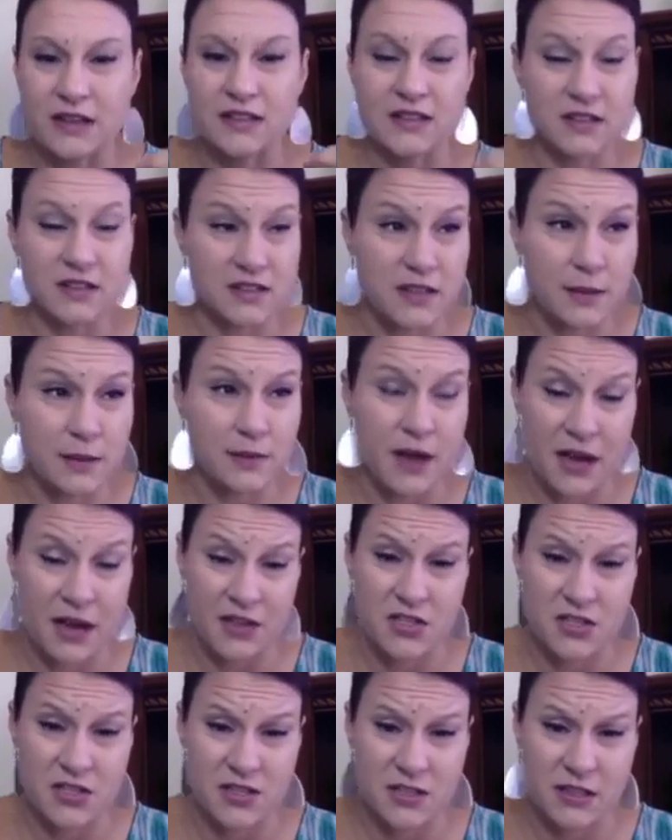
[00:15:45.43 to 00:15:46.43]

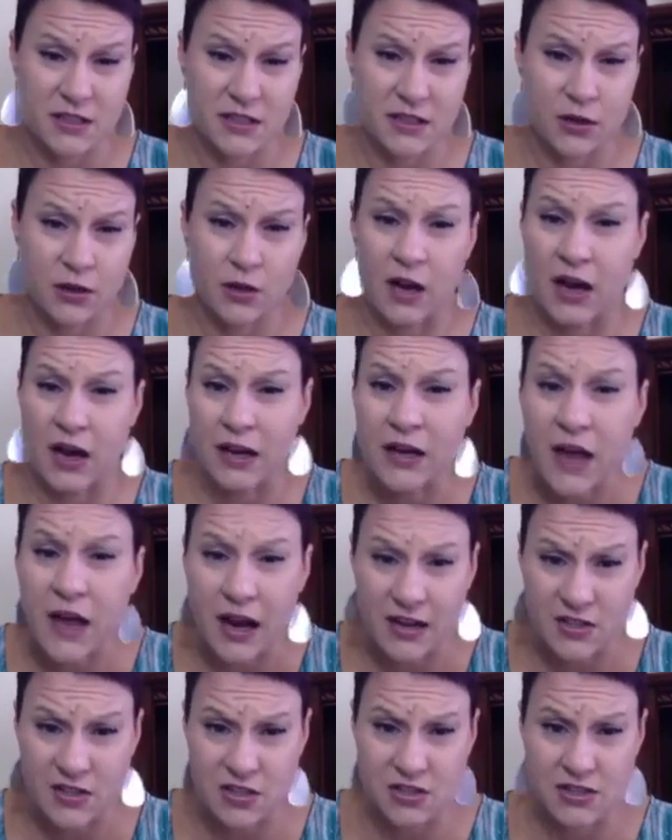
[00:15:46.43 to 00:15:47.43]
subconsciously or
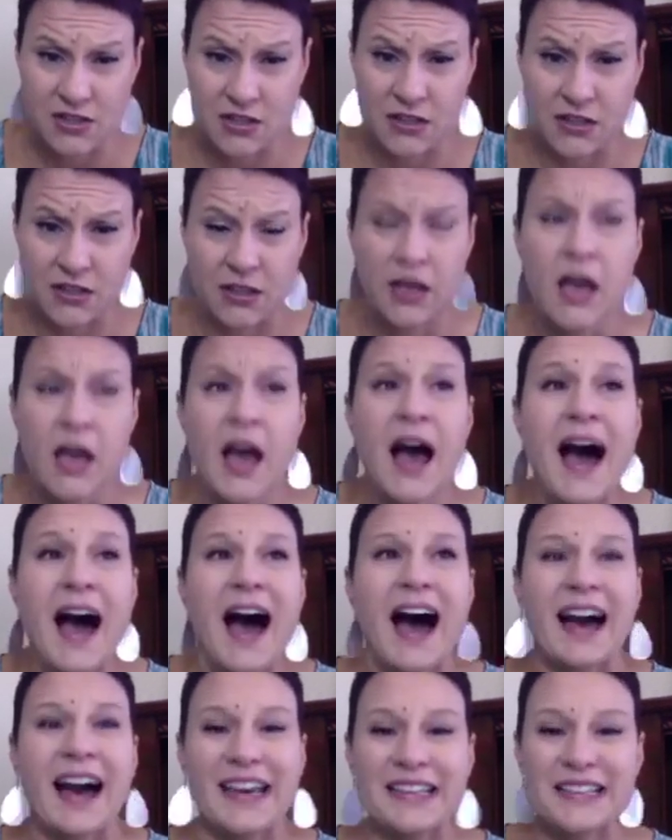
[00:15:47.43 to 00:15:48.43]
unconsciously
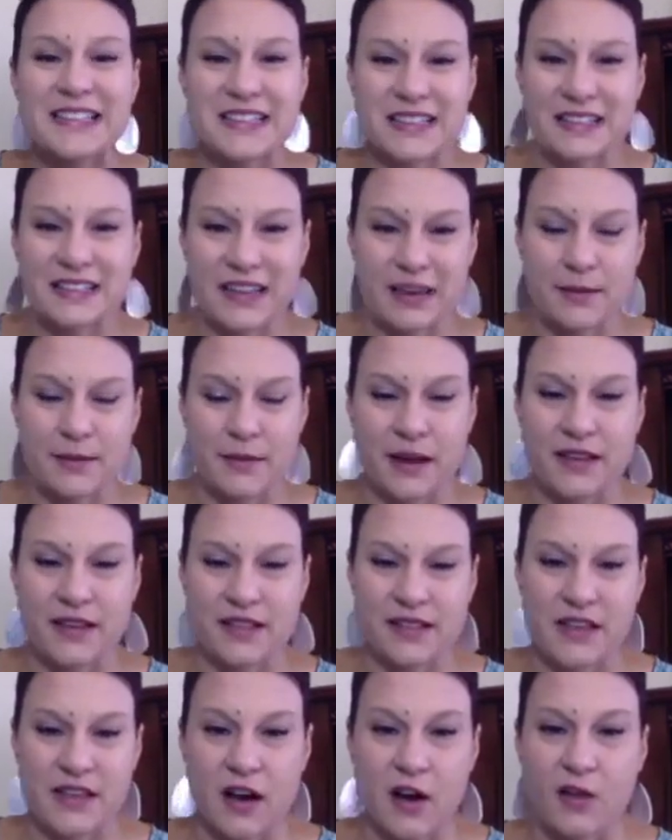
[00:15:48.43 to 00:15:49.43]
isolate
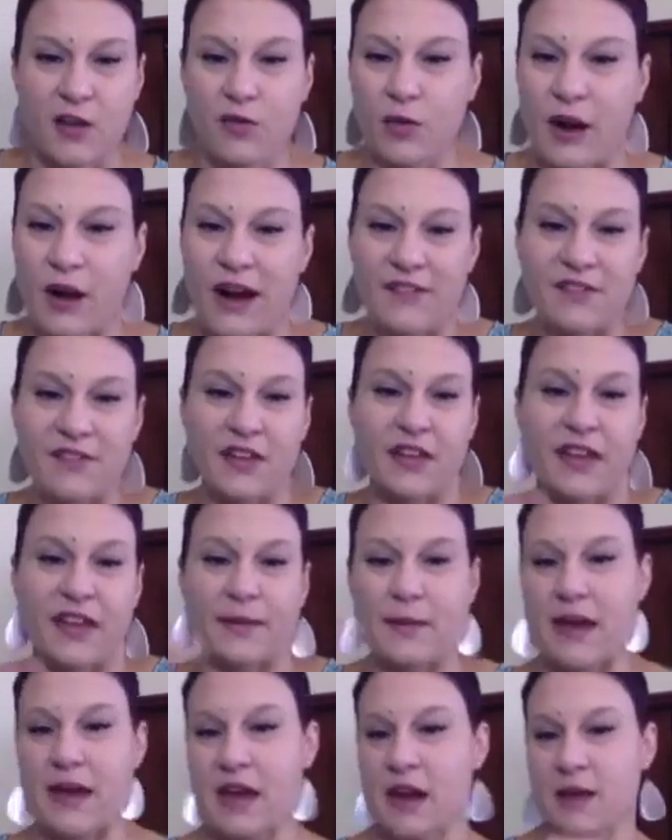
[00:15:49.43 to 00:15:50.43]
myself, where I feel
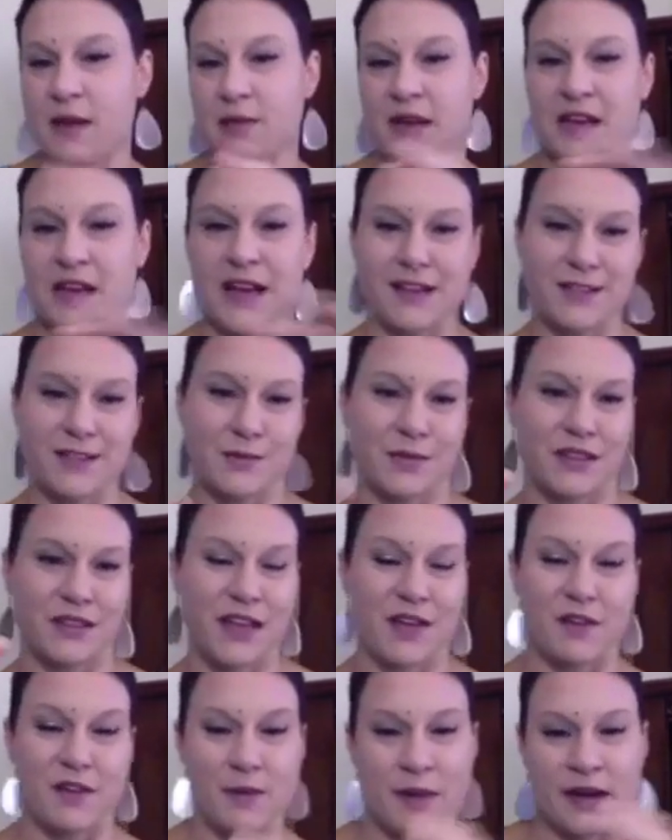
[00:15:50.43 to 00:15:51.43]
like, man, I'm connecting with
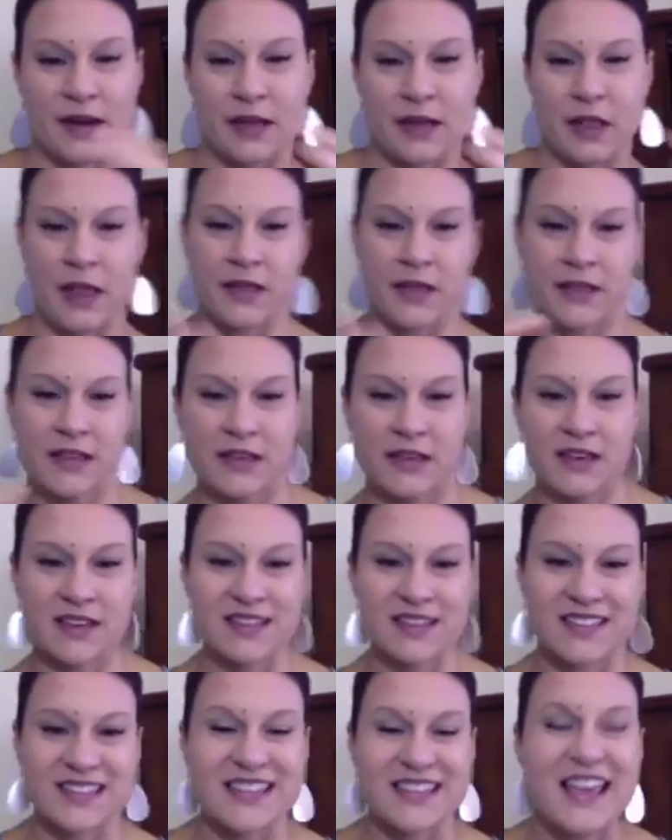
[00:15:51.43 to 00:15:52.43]
everybody like
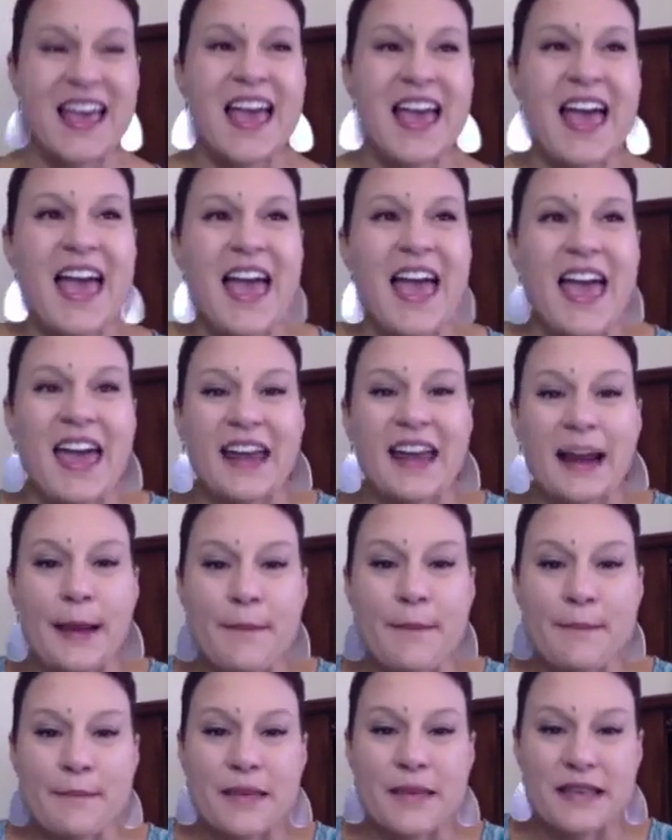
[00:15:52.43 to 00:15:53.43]
this, and
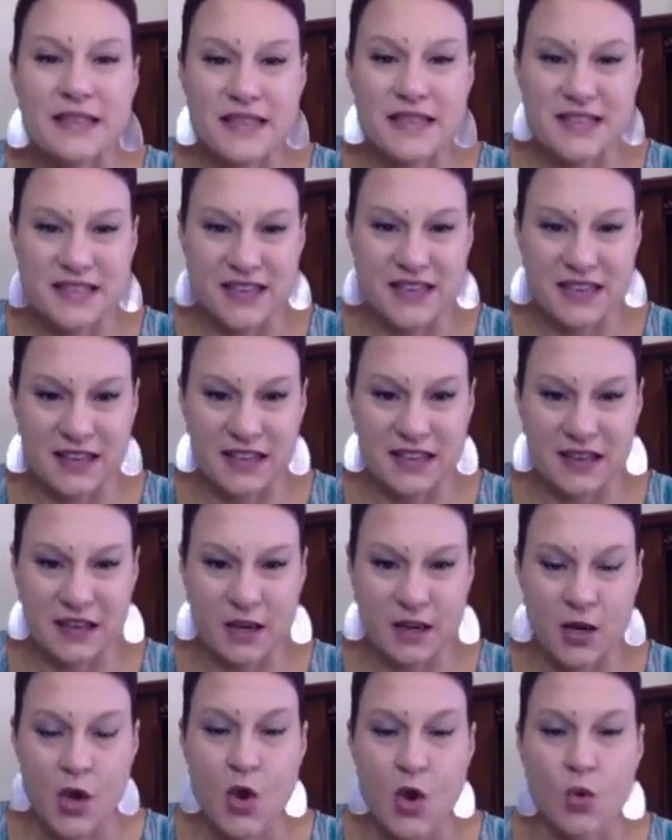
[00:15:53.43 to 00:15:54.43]
I'm
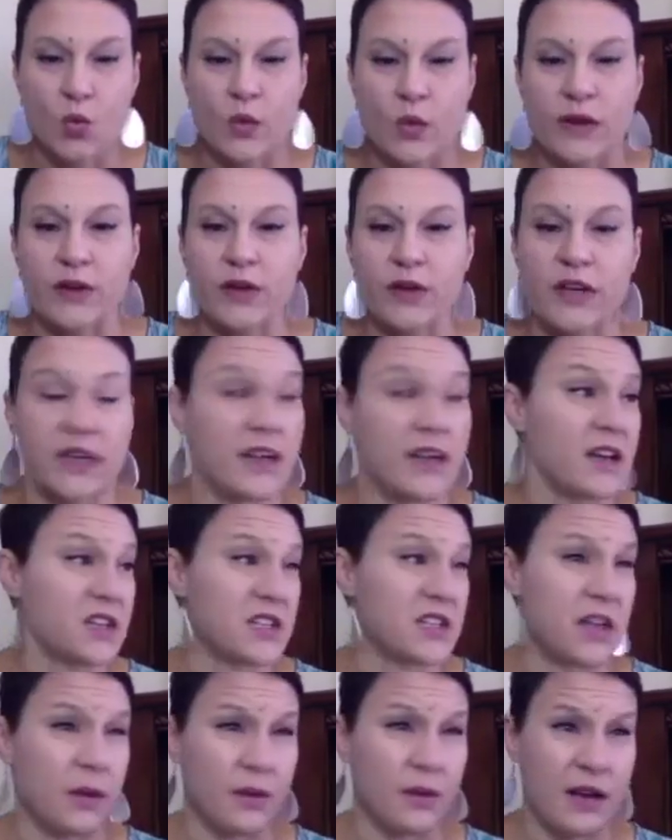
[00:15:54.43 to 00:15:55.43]
missing real
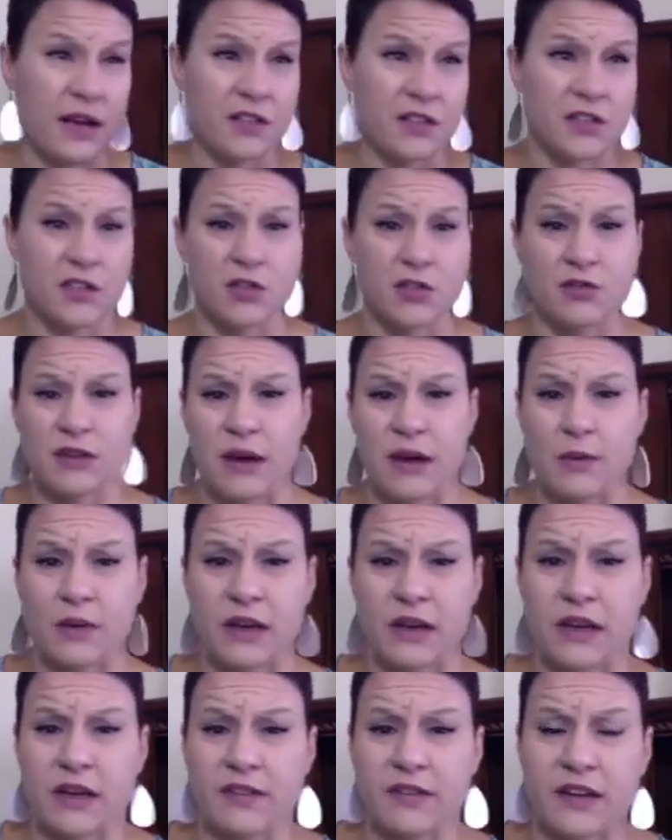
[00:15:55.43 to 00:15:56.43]
connection. I went out to 2
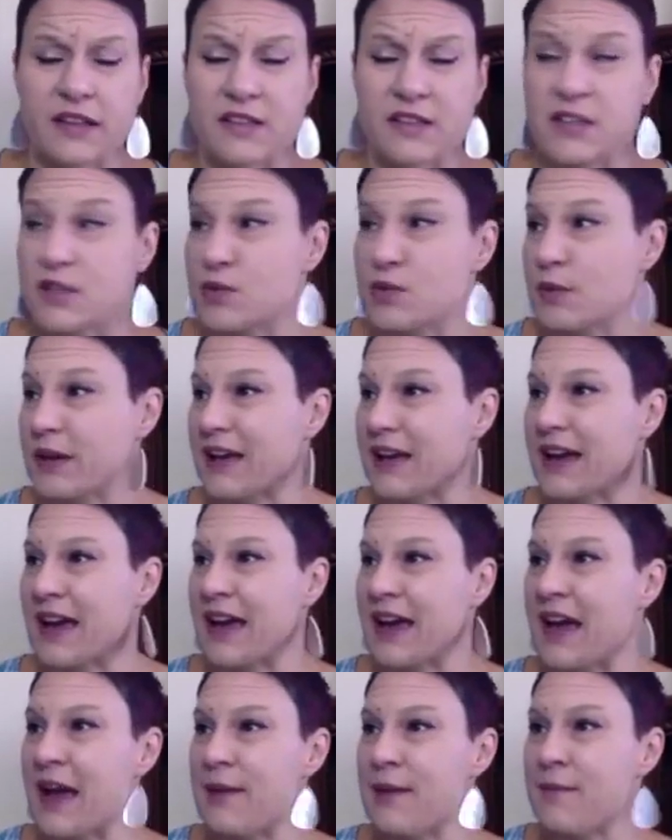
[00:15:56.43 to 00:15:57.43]
networking events this week.
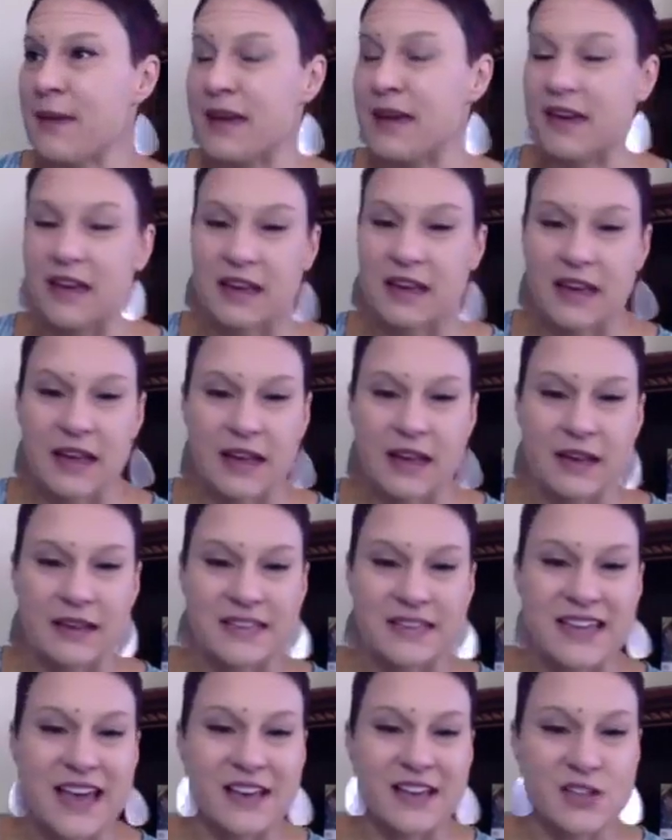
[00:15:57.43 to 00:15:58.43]
I make it
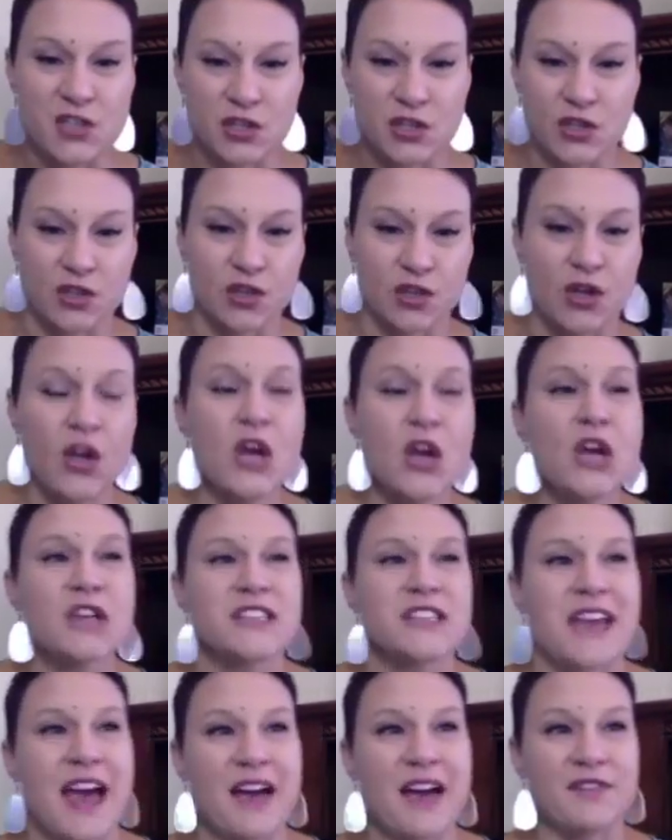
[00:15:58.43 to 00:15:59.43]
intentional
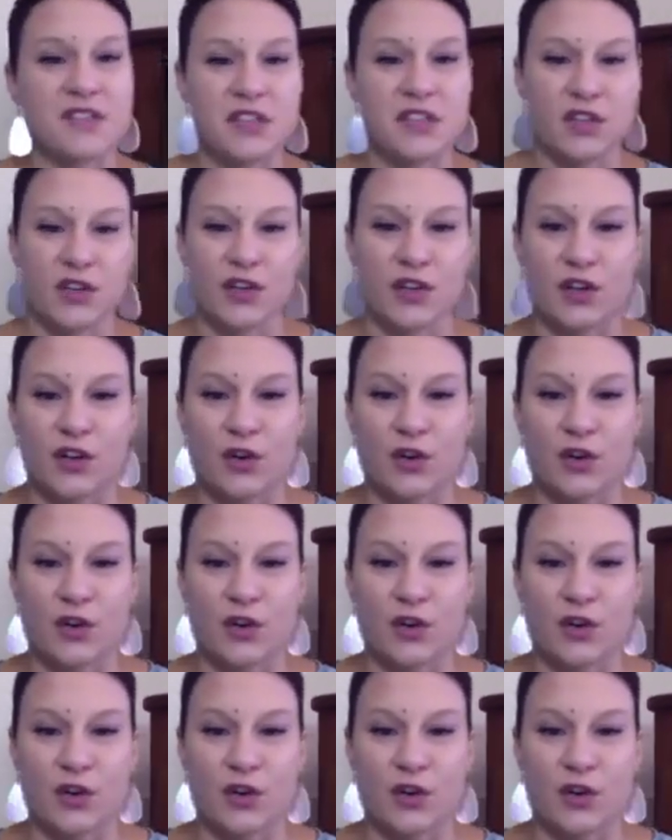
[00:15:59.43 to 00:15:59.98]
to have dinner